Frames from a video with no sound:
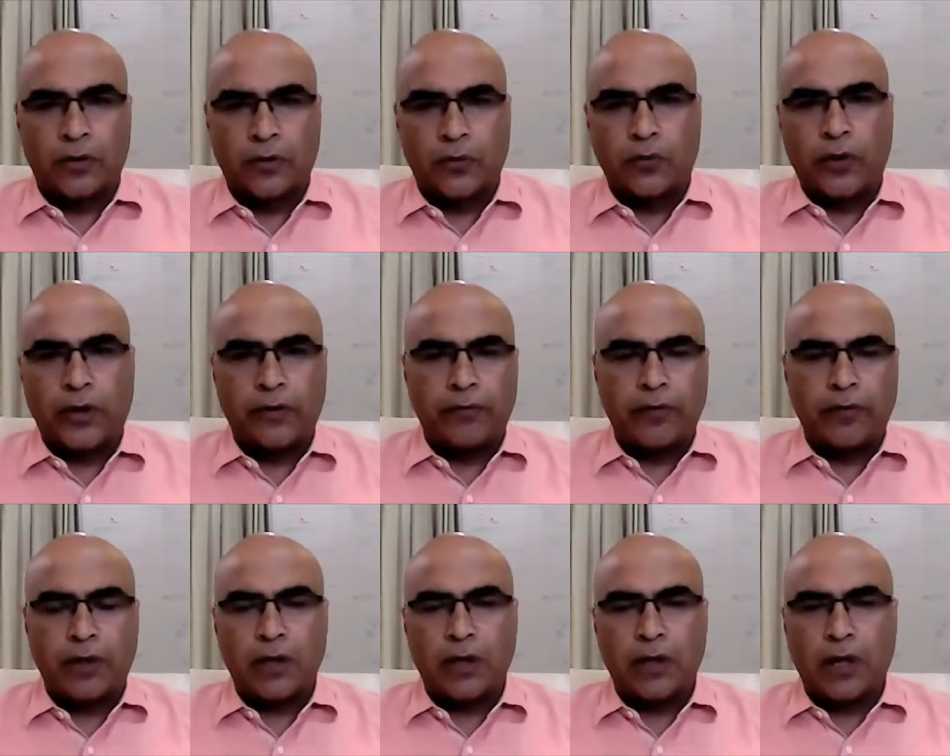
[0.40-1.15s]
Good
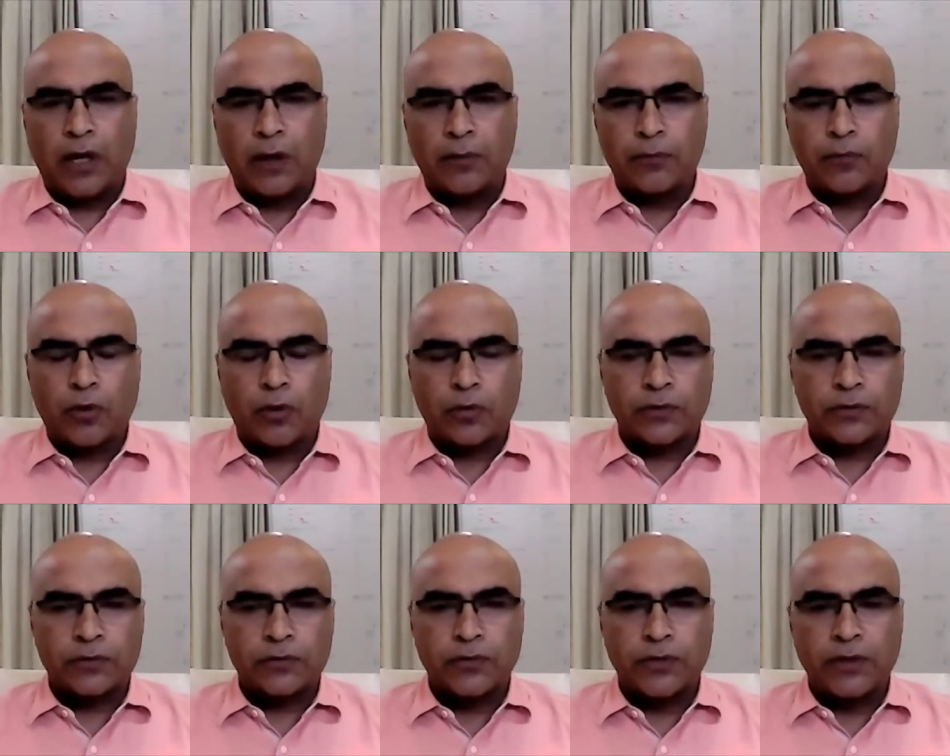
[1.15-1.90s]
evening. I am Dr.
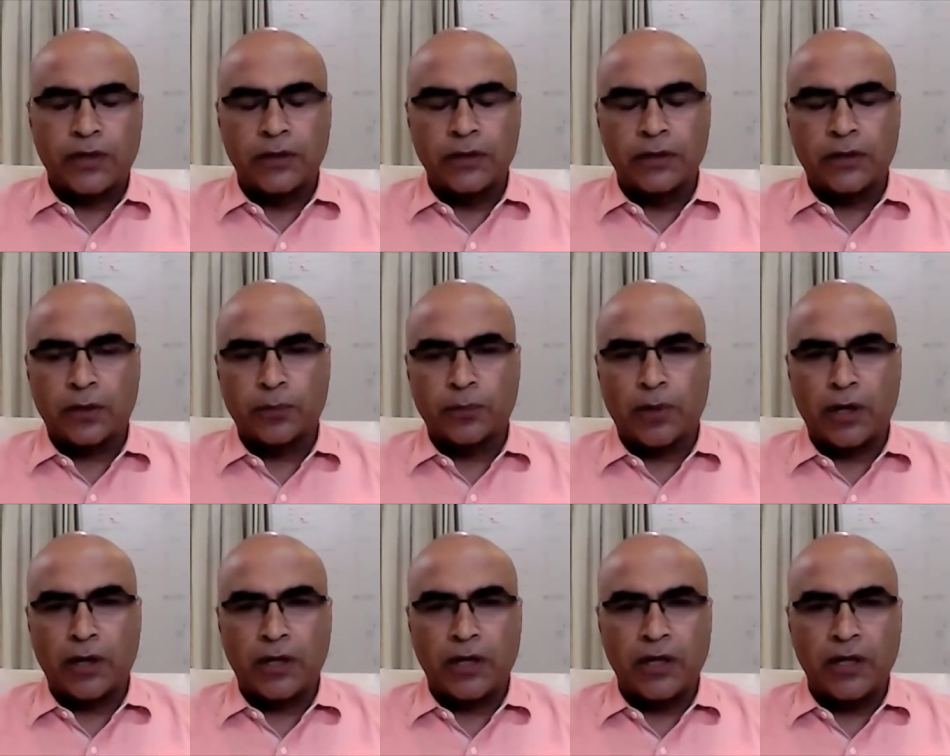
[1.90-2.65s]
Sunil
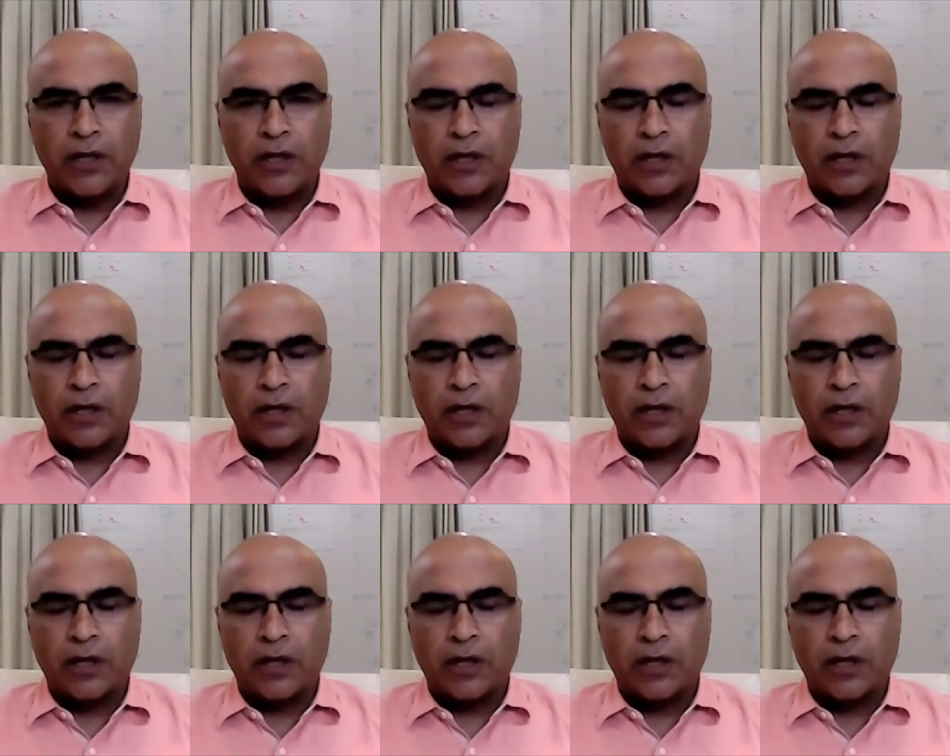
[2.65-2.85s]
Dharmani.